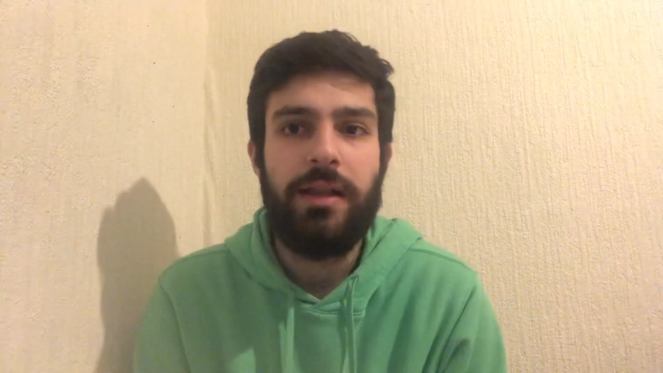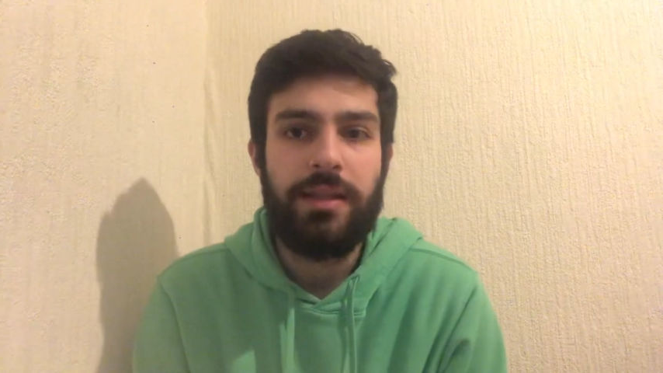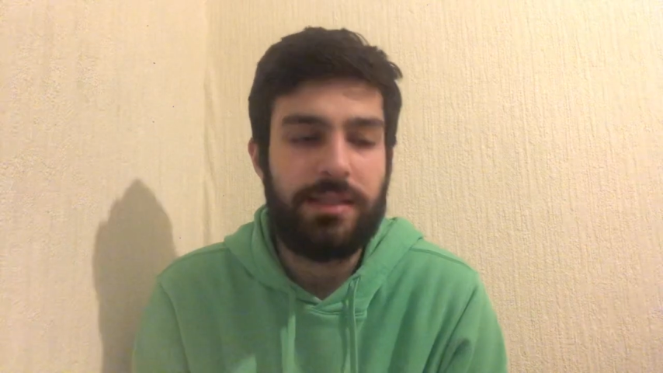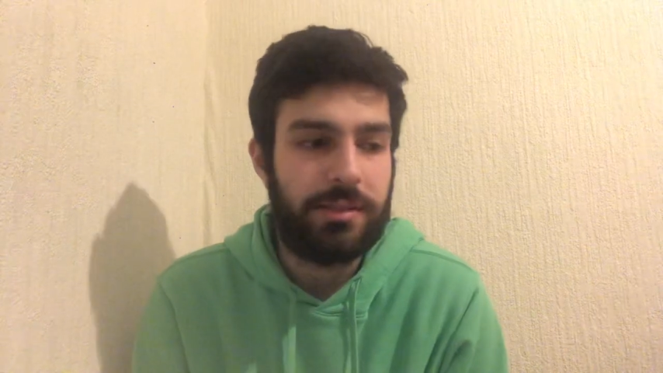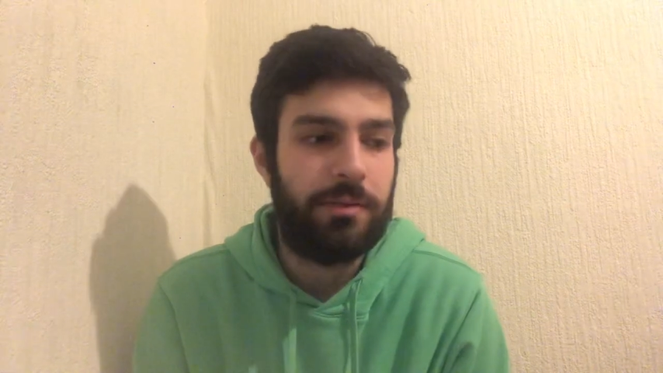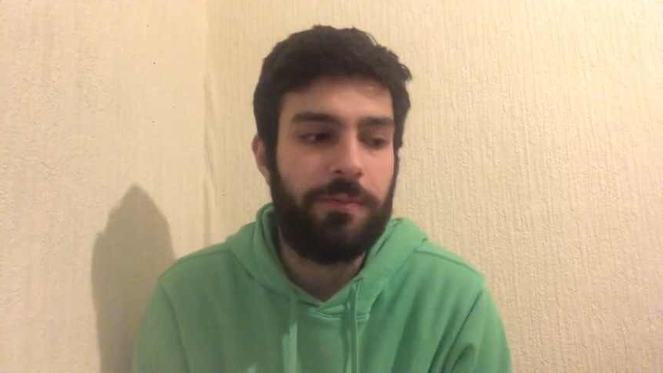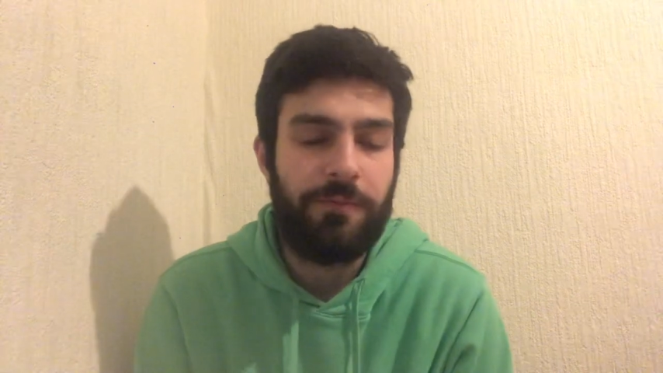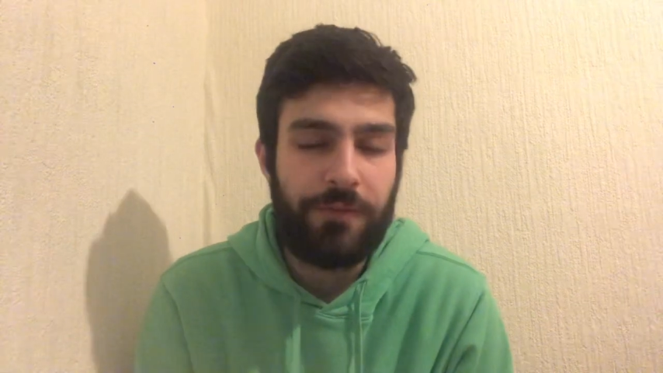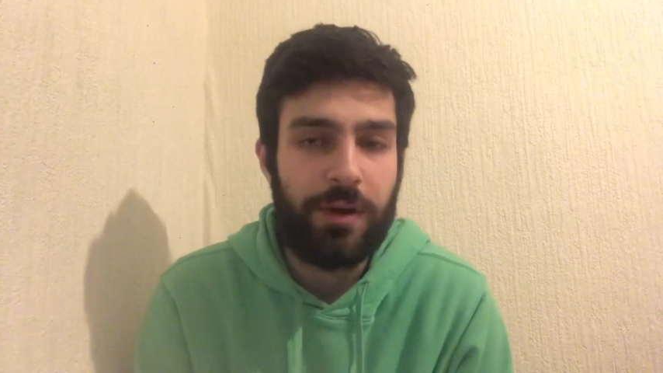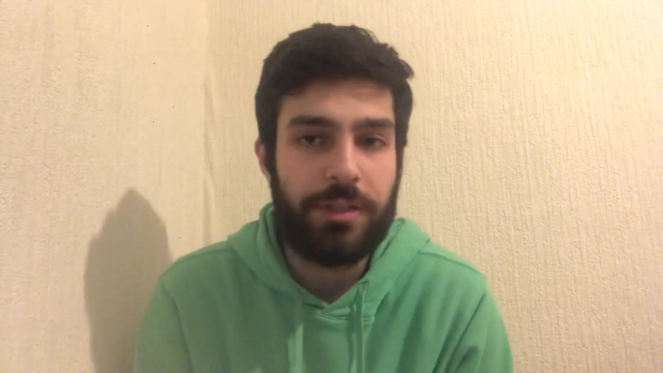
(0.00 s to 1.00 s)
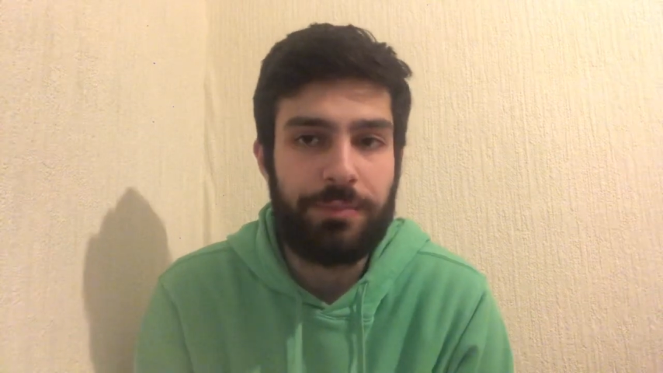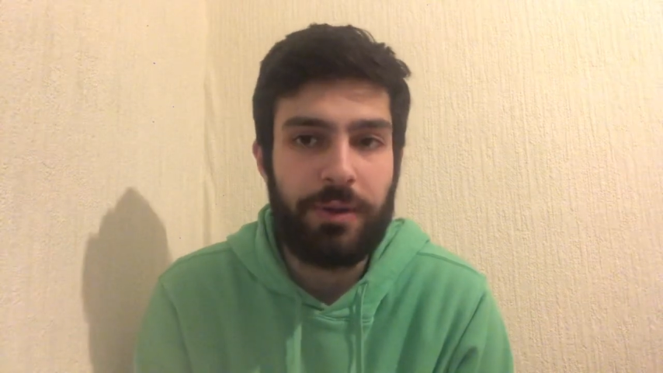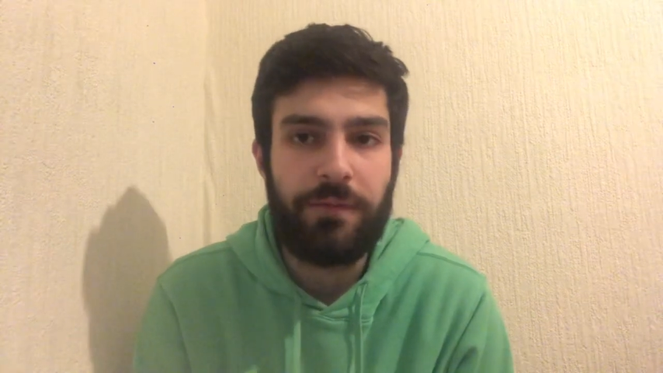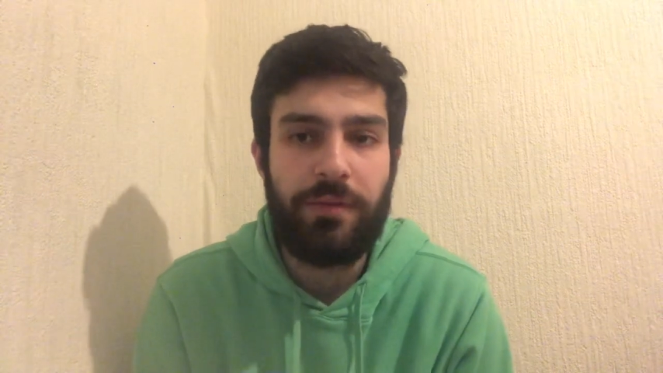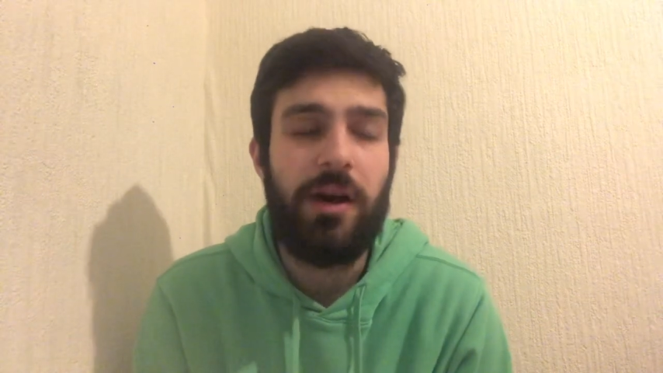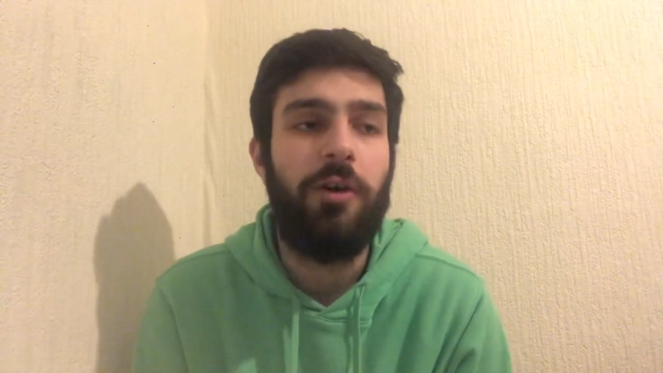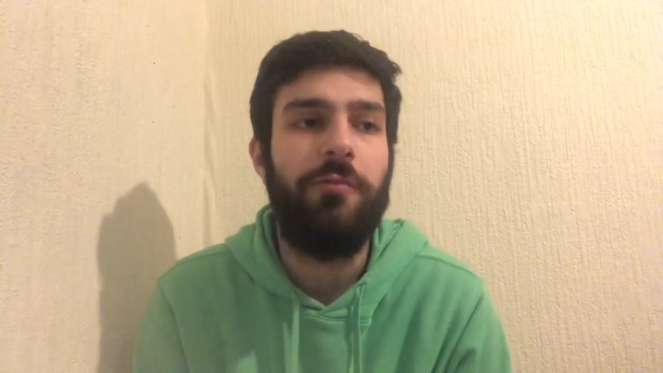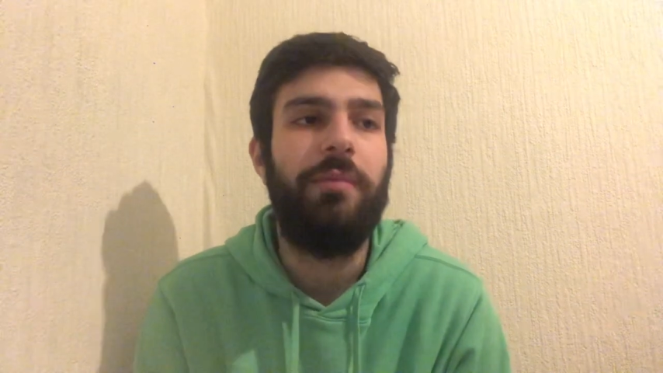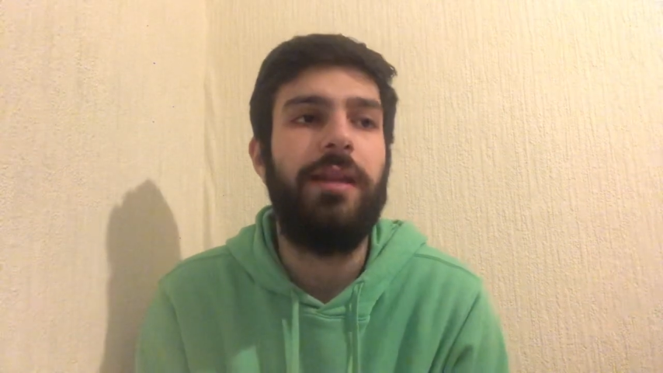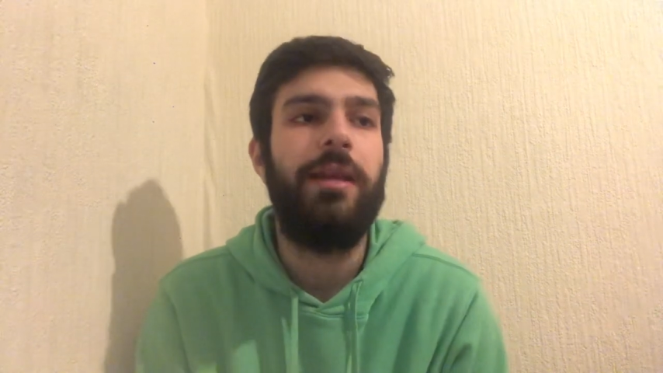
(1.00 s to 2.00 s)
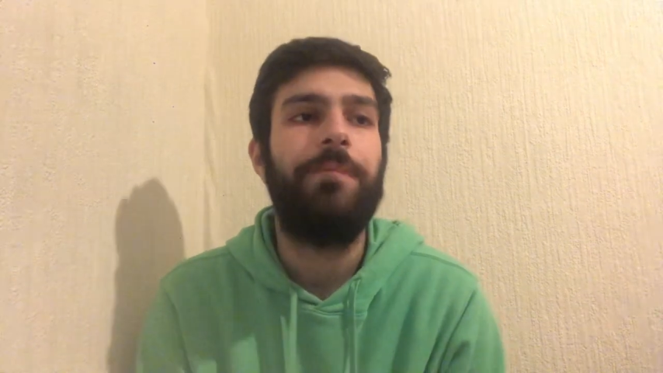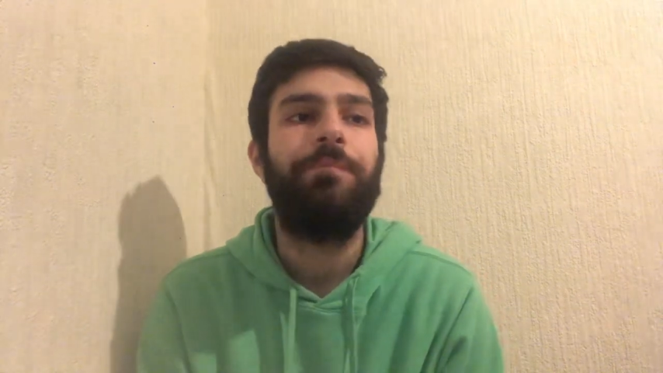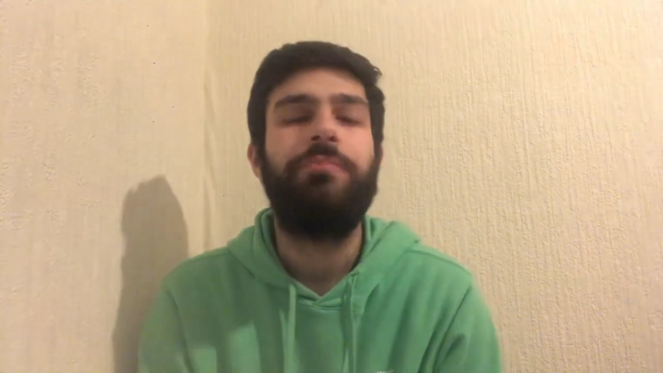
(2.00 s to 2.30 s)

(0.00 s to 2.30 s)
This is the first big fight of many.